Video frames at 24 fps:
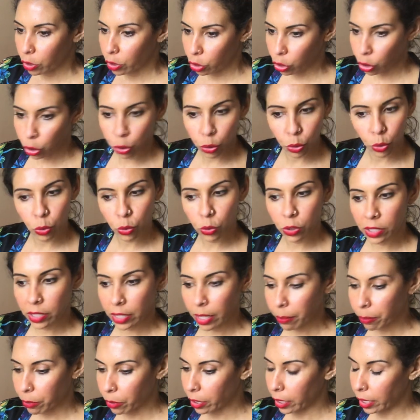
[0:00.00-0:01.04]
Two
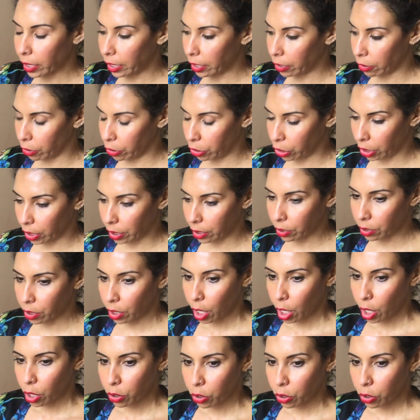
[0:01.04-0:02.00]
separate energies.